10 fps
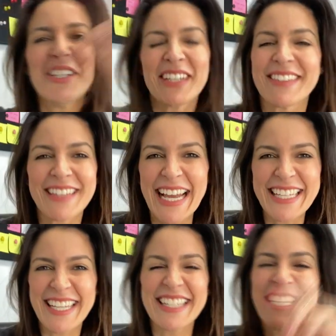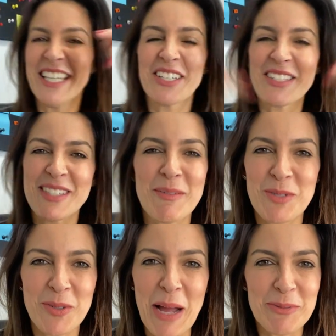You can like it, you can
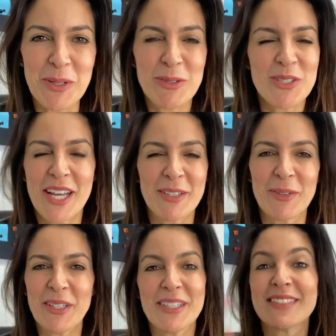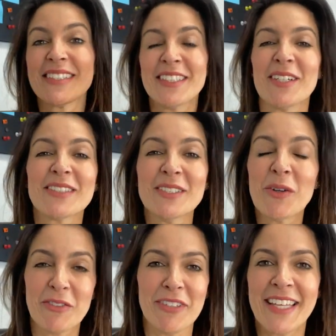subscribe to our channel here, turn on the
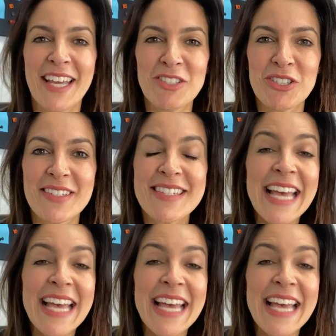notifications